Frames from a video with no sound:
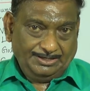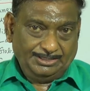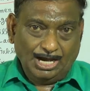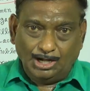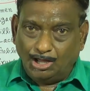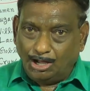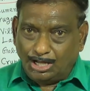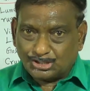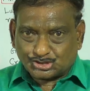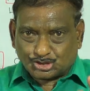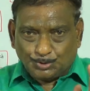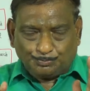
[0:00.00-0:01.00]
the
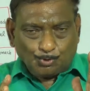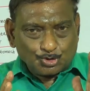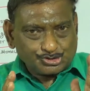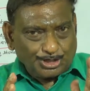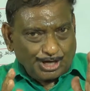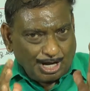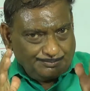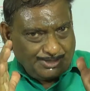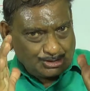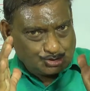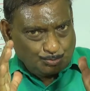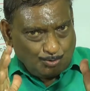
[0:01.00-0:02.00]
last portion of
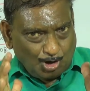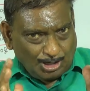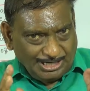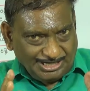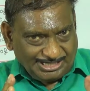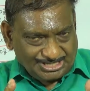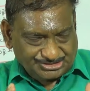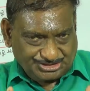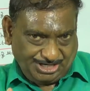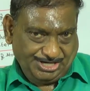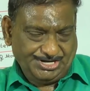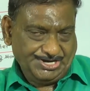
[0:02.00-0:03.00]
the small
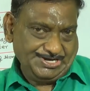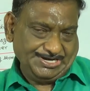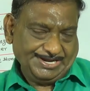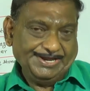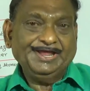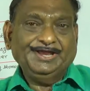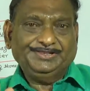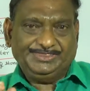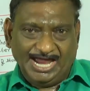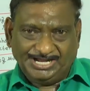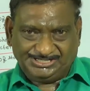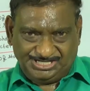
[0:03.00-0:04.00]
intestine,
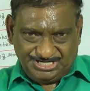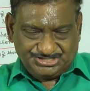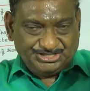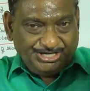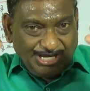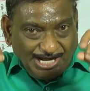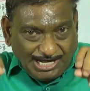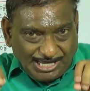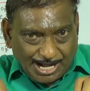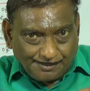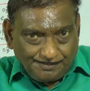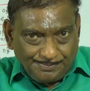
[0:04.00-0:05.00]
that is
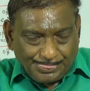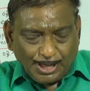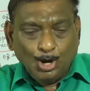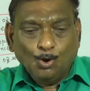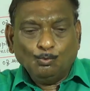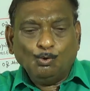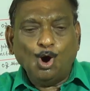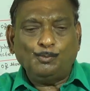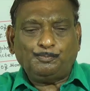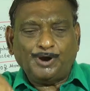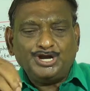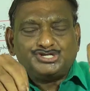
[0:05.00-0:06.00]
ileum,
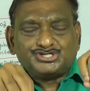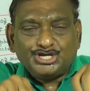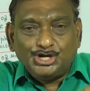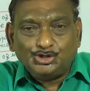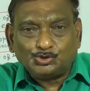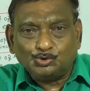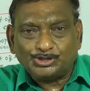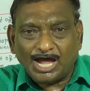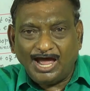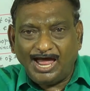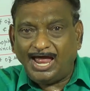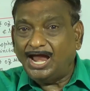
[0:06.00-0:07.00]
opens into
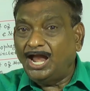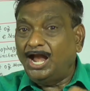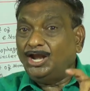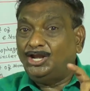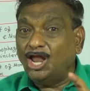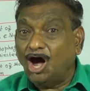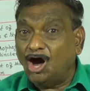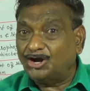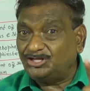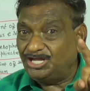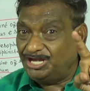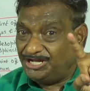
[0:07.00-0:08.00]
the
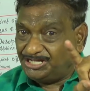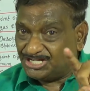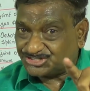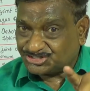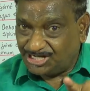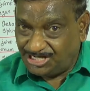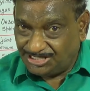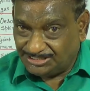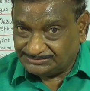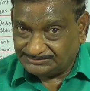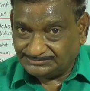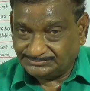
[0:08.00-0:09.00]
large intestine.